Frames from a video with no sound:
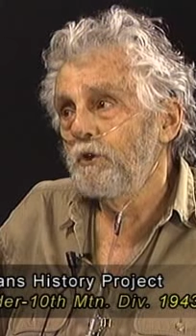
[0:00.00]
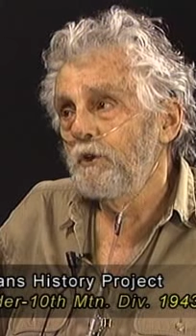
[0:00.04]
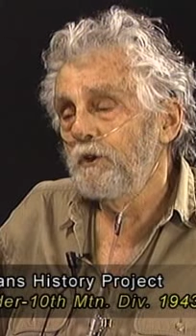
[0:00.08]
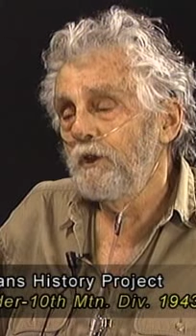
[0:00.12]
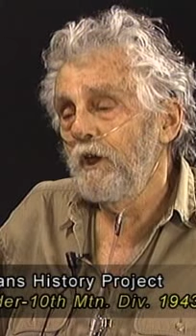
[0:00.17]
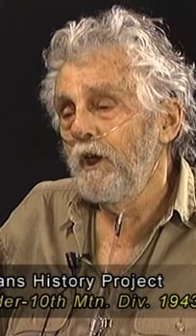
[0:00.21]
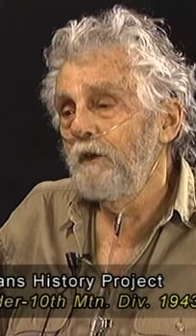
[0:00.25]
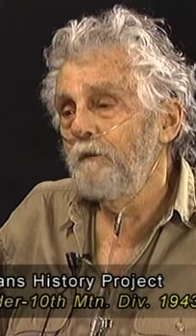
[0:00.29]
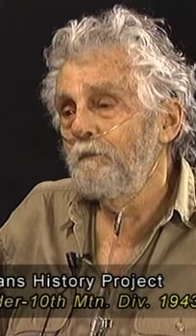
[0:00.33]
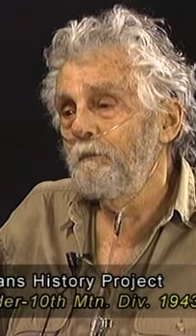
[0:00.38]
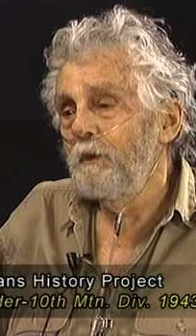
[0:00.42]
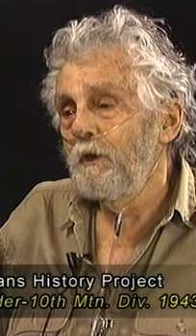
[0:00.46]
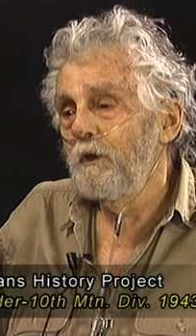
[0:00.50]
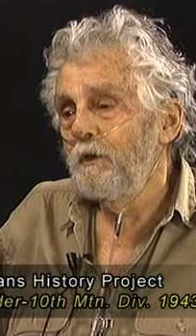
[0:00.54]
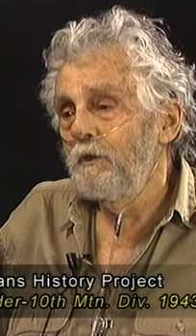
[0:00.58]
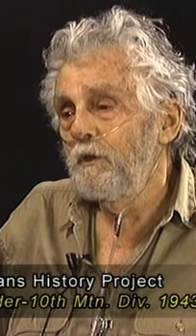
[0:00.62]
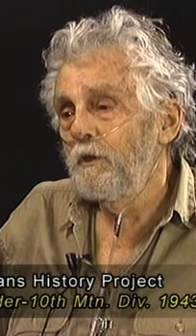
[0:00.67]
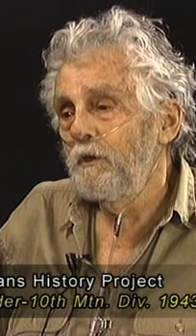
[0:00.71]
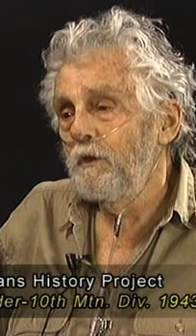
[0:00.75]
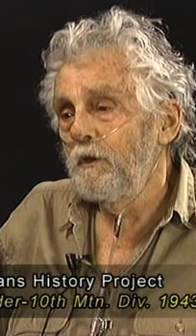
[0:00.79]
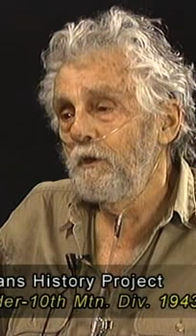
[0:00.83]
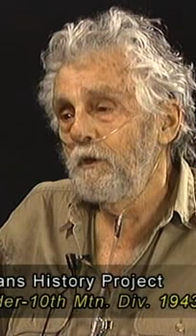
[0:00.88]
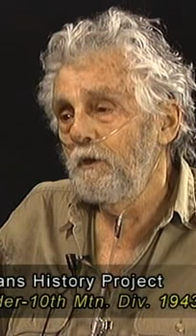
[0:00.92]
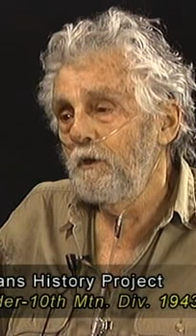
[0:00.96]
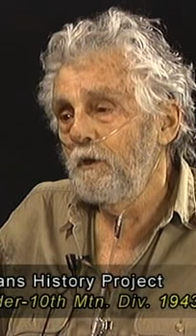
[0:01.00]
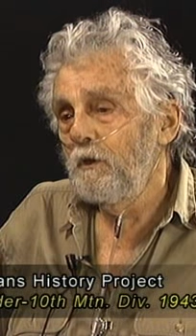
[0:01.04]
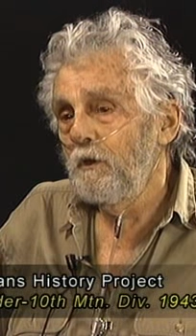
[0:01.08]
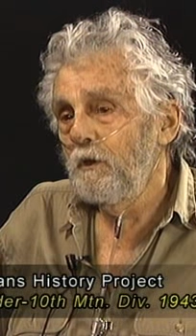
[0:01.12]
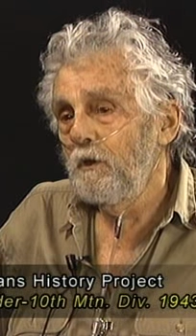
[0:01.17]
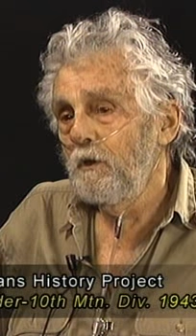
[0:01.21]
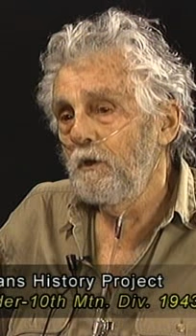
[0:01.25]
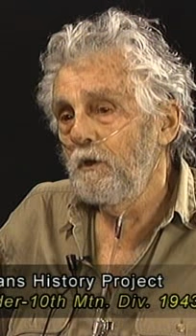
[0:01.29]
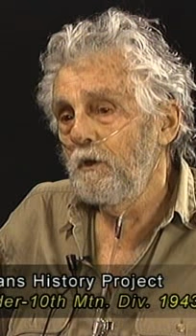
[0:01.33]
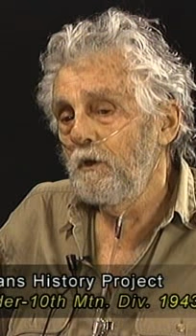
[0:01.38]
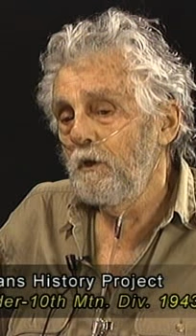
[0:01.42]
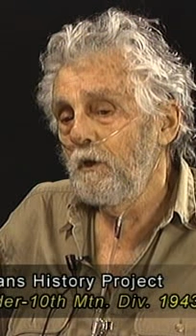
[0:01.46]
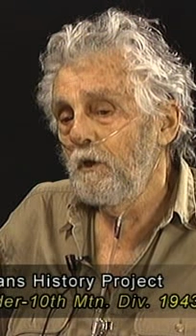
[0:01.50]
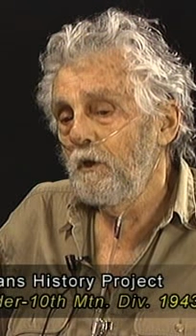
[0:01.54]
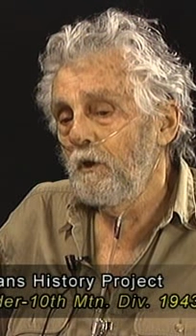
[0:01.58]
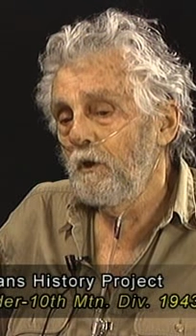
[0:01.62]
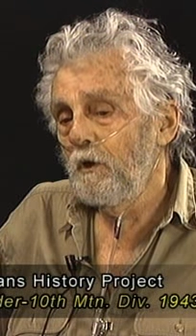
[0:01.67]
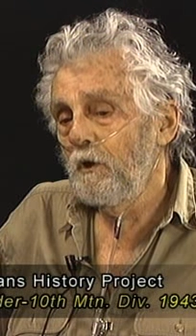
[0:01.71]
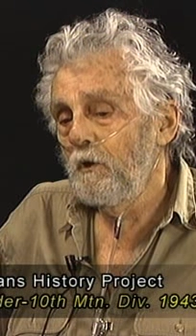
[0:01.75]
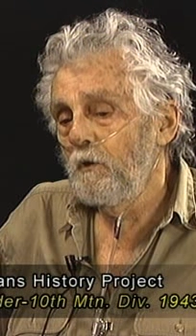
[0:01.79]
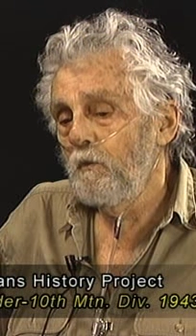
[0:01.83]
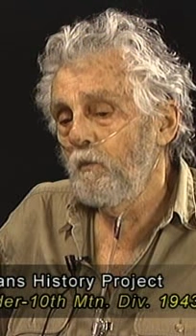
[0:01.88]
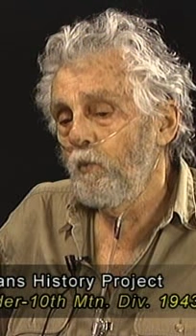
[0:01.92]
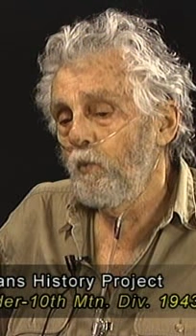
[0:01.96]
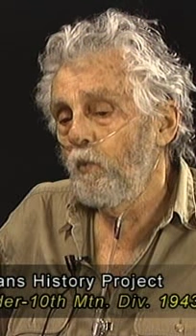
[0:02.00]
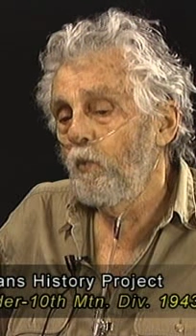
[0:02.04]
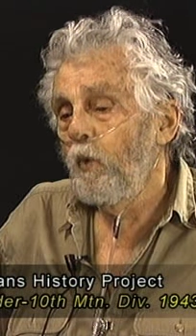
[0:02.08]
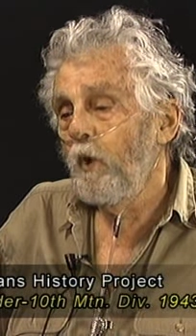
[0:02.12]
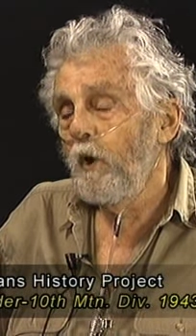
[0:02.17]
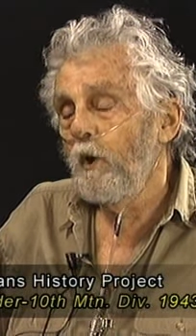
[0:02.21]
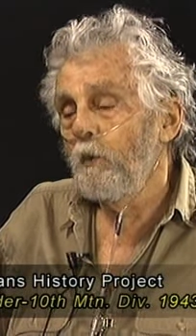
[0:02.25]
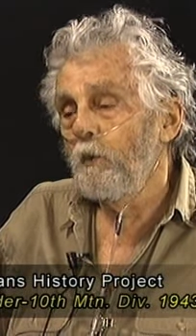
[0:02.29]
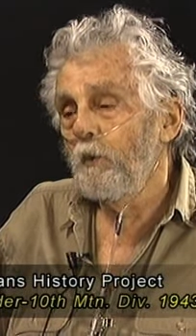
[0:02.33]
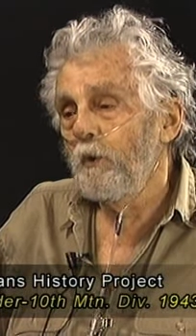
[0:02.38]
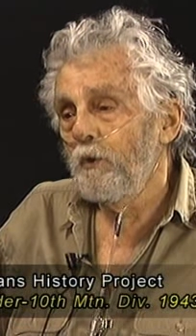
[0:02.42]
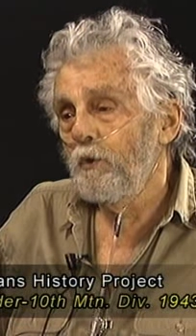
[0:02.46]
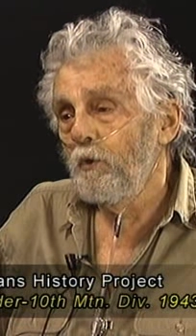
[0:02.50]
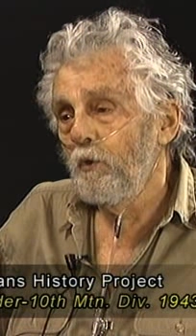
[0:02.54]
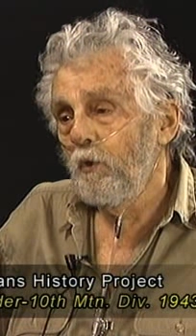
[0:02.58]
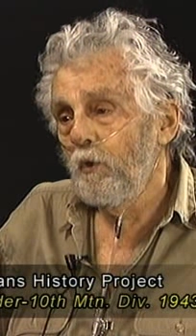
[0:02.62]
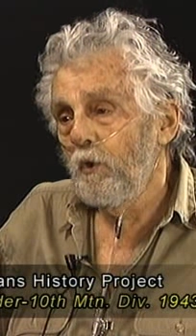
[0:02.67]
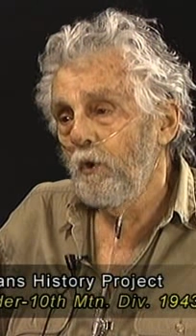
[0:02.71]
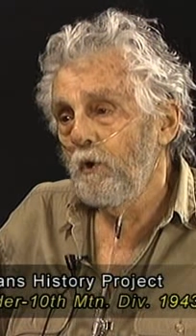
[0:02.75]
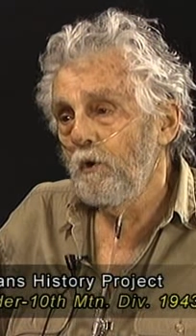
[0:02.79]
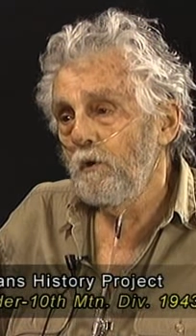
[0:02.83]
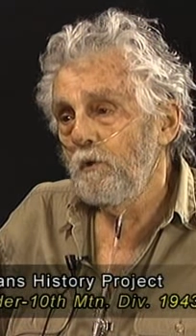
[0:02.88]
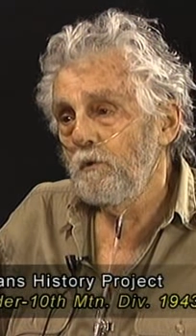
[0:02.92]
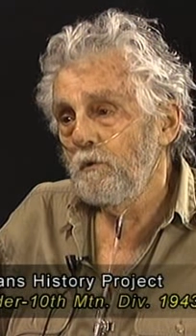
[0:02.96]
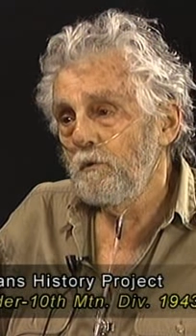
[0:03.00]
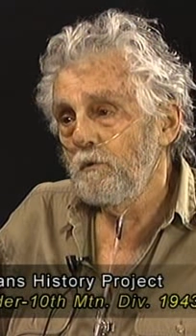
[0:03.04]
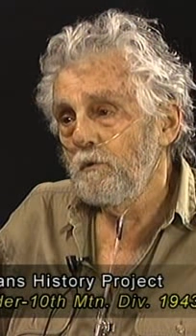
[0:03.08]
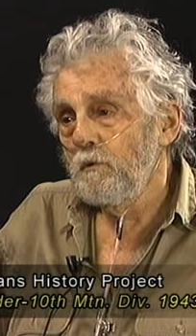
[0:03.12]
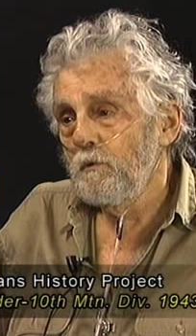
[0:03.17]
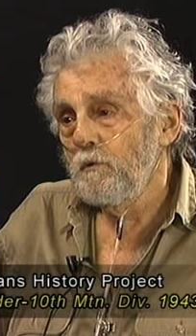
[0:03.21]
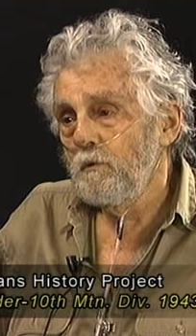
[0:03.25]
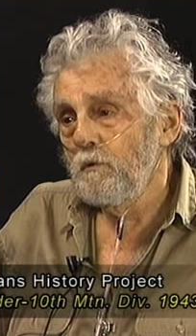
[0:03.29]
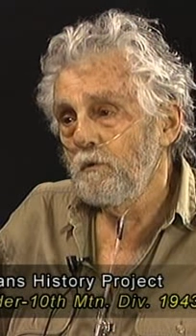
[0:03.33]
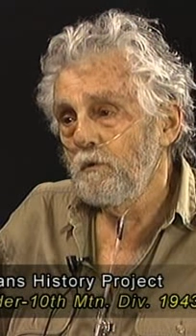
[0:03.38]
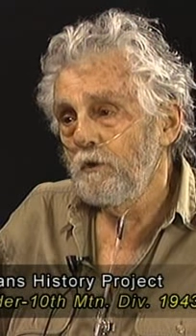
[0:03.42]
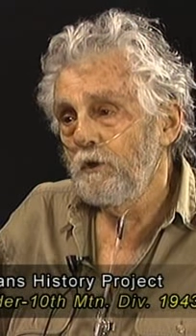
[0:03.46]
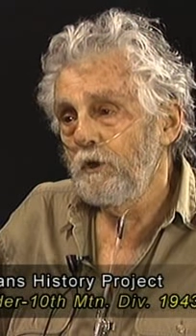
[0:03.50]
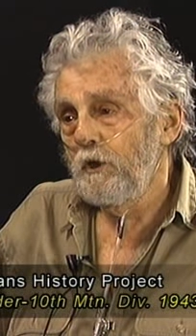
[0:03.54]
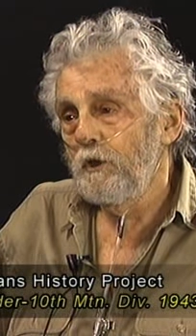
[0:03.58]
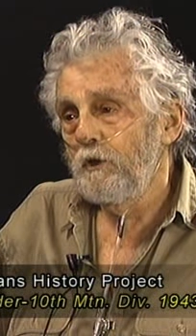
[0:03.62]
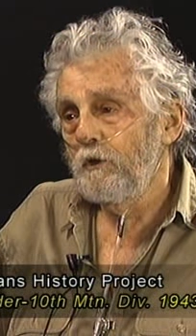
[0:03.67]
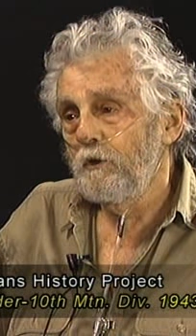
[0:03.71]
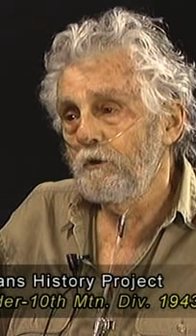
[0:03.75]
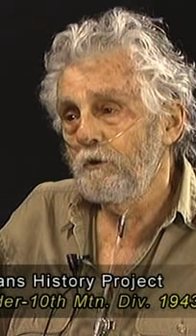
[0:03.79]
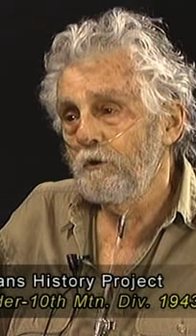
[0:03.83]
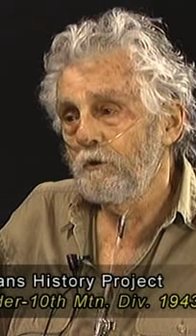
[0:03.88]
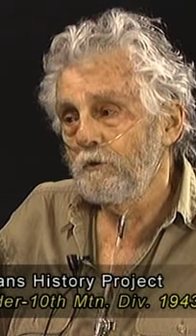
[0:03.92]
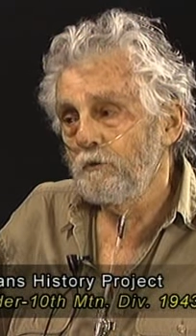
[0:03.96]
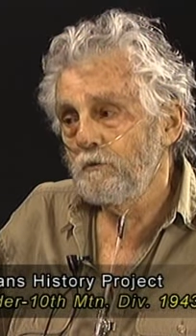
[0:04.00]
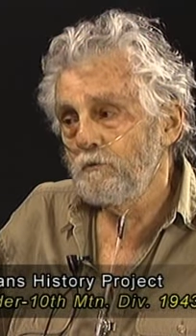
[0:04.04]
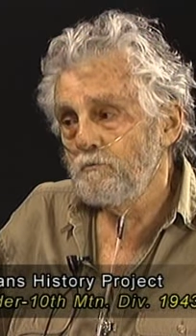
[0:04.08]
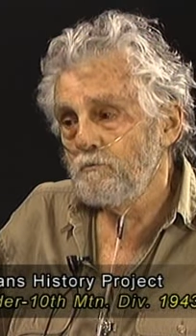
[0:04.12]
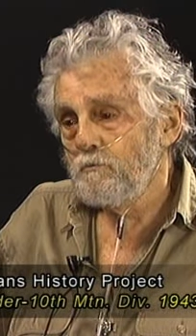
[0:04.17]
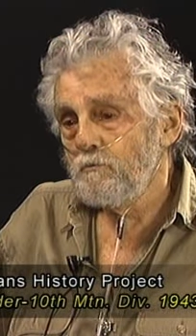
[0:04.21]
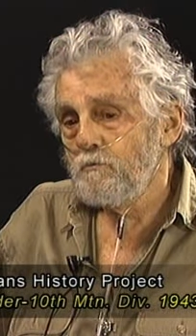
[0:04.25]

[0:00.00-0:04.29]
gave me the wherewithal, the inner